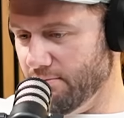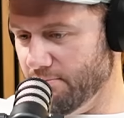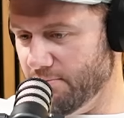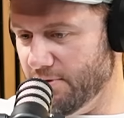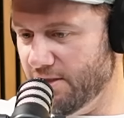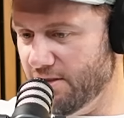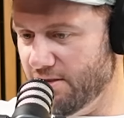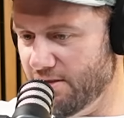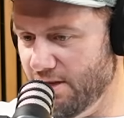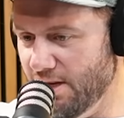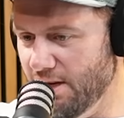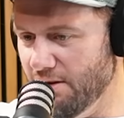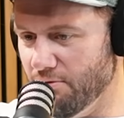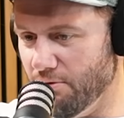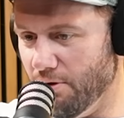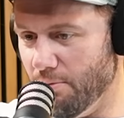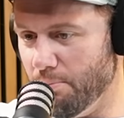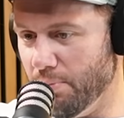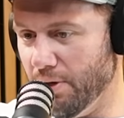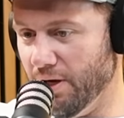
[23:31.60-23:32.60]
Lovely, I'm mate. Sick
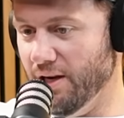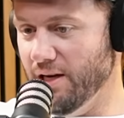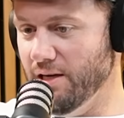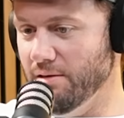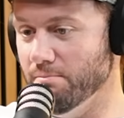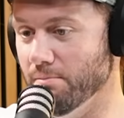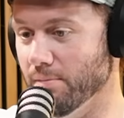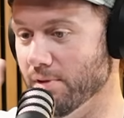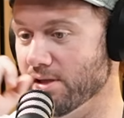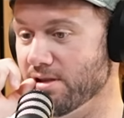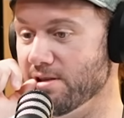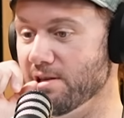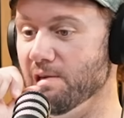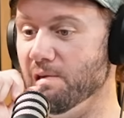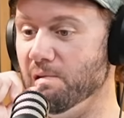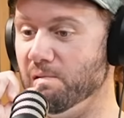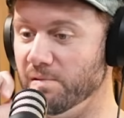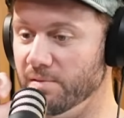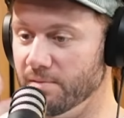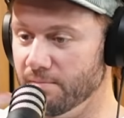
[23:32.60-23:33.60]
of repeating
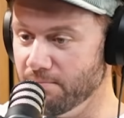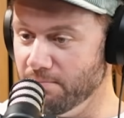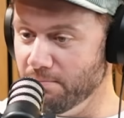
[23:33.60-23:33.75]
myself.